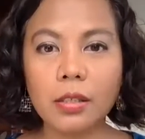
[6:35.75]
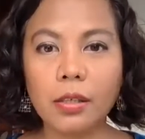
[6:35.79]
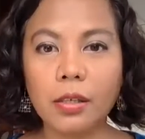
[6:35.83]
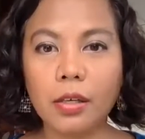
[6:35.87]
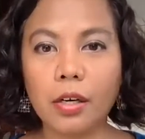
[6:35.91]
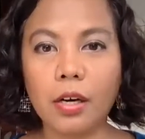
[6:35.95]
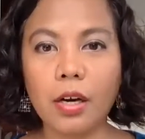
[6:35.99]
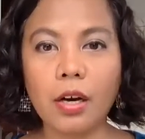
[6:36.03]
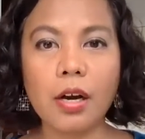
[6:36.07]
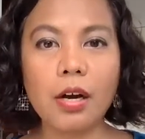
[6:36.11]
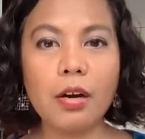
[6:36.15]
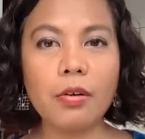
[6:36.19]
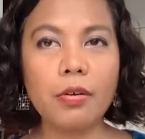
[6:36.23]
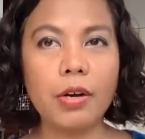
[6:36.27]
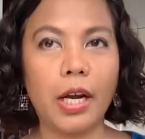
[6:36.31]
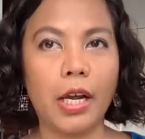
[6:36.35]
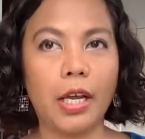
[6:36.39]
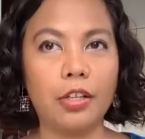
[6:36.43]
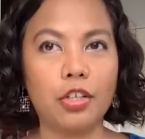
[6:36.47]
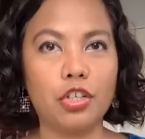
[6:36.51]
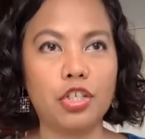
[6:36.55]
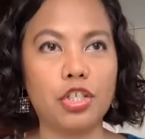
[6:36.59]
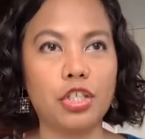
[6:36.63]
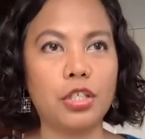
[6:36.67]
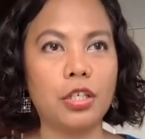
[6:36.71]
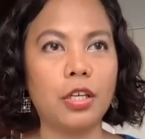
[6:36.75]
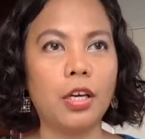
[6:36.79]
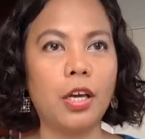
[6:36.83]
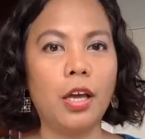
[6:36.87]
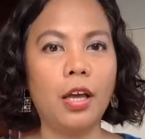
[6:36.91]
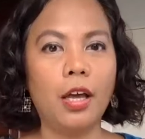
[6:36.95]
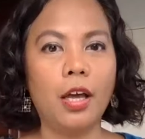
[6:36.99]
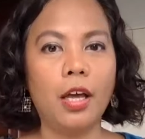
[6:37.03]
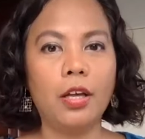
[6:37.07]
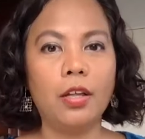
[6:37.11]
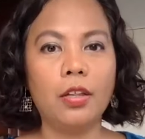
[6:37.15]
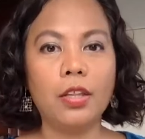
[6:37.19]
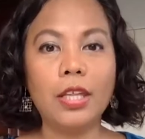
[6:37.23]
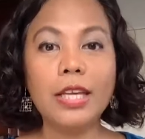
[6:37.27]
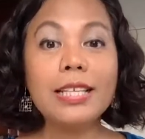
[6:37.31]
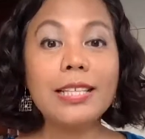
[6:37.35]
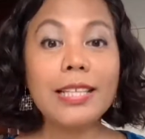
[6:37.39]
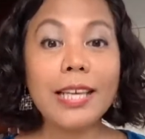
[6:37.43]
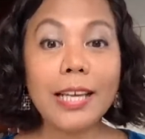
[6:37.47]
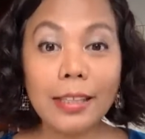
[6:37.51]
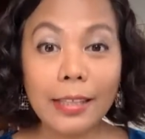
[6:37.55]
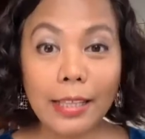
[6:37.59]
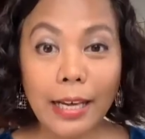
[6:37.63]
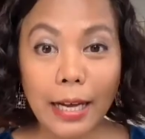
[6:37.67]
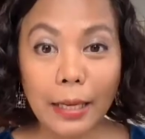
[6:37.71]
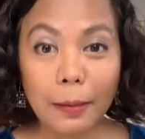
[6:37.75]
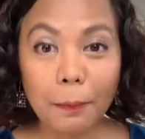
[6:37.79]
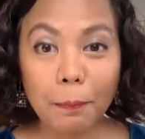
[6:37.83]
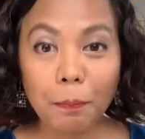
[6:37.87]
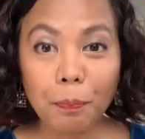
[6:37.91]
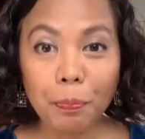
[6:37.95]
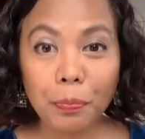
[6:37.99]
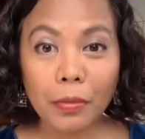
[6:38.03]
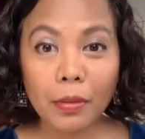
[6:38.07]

courage, things like that.